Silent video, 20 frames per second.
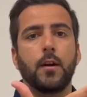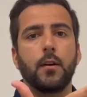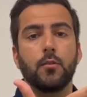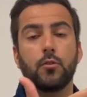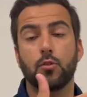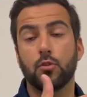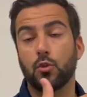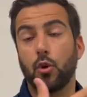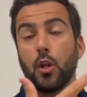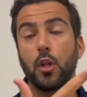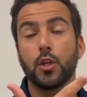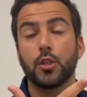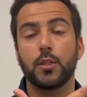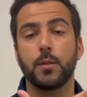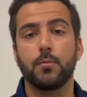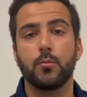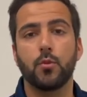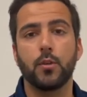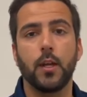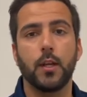
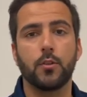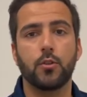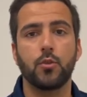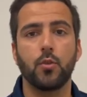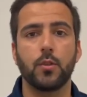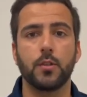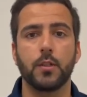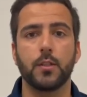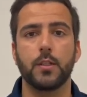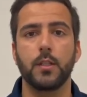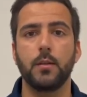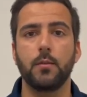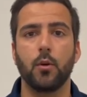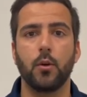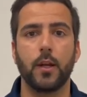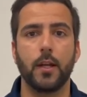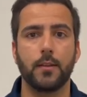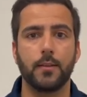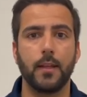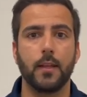scholarship to get you on the team or
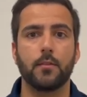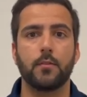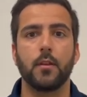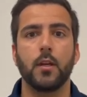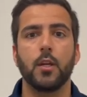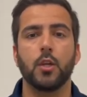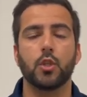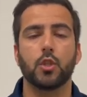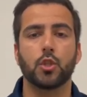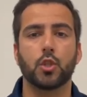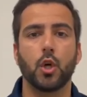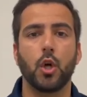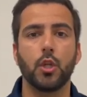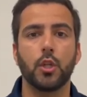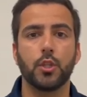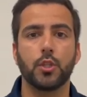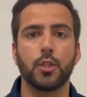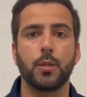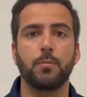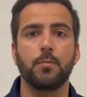get that
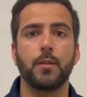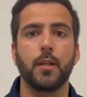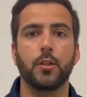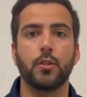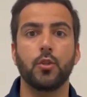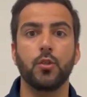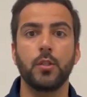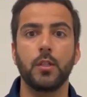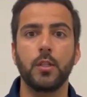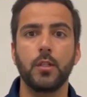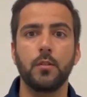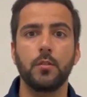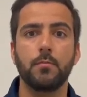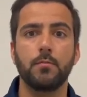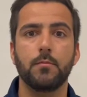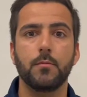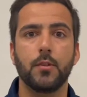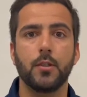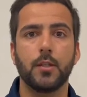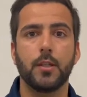scholarship that you
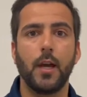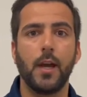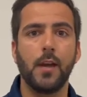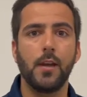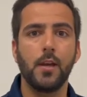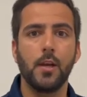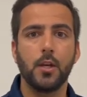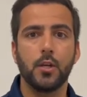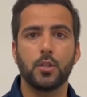need, okay?